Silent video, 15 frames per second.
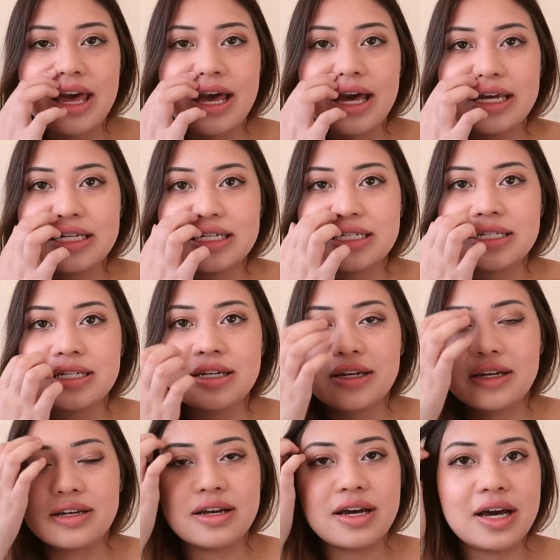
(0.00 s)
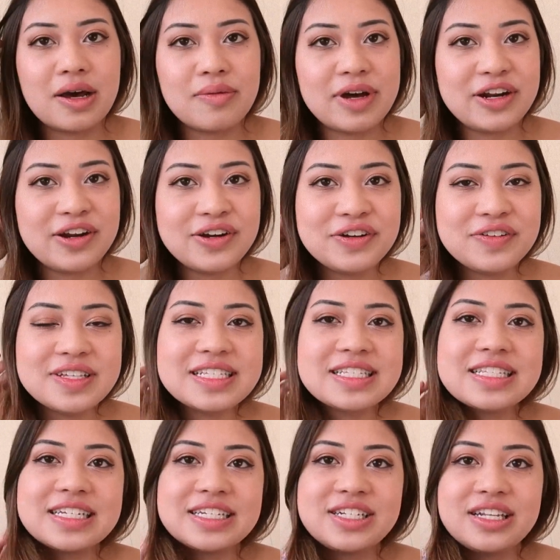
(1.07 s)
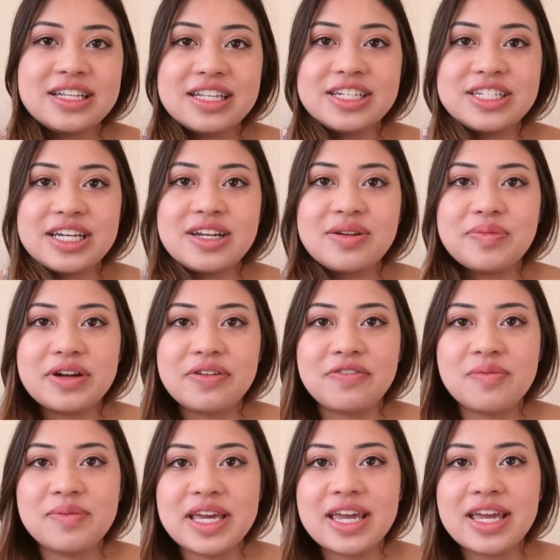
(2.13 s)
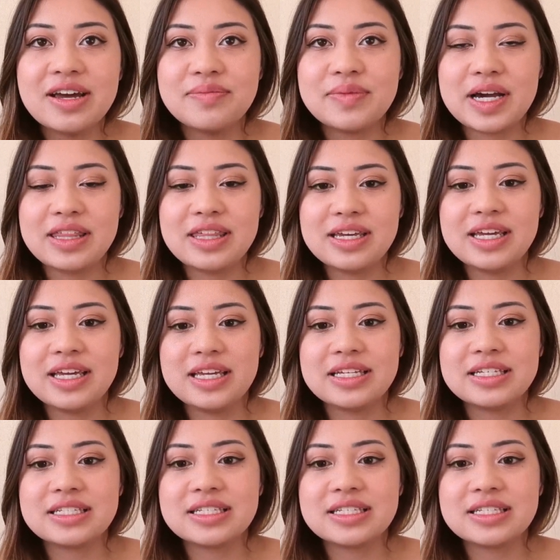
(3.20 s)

And I don't know if this is legit, but for me, my thinking is,